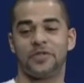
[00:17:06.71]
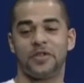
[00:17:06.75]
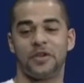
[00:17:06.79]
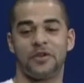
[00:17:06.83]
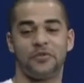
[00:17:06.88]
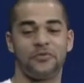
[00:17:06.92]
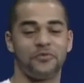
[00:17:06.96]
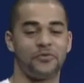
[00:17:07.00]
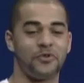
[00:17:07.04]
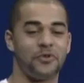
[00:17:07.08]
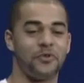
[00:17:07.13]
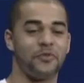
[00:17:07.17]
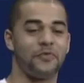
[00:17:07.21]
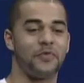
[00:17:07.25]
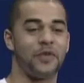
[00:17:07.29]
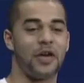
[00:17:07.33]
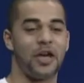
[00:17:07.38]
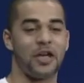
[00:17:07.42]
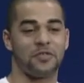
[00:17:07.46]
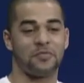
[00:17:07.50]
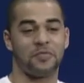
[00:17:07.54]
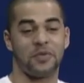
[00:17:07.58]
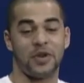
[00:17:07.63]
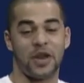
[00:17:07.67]
I was real
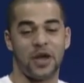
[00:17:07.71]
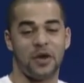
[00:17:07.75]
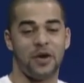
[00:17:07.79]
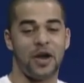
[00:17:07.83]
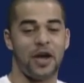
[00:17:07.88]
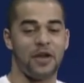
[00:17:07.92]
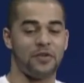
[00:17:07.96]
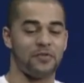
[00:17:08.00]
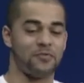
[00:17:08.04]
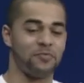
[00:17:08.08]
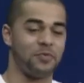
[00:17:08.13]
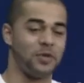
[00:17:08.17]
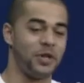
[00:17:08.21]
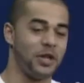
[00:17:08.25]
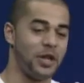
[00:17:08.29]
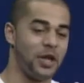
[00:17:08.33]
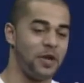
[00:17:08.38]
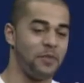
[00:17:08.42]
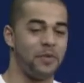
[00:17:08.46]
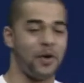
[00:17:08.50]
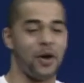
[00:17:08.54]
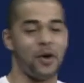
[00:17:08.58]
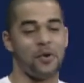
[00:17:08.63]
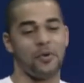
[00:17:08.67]
fast, but now I have speed
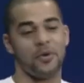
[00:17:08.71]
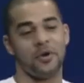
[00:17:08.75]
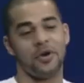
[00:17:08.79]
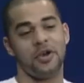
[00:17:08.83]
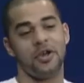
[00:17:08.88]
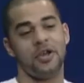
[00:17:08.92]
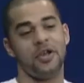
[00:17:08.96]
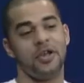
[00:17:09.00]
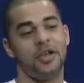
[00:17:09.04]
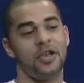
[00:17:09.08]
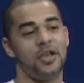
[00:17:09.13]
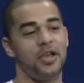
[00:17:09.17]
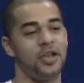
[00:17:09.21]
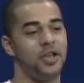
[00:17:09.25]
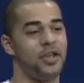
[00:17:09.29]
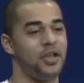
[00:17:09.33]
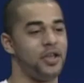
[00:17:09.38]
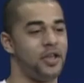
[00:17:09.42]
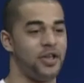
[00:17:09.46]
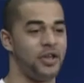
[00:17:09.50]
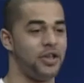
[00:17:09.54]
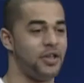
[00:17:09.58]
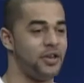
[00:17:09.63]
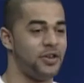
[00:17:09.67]
and power.
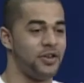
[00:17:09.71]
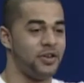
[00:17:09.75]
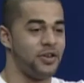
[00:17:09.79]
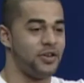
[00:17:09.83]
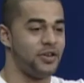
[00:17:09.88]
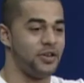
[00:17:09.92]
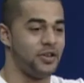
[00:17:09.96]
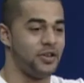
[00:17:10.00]
And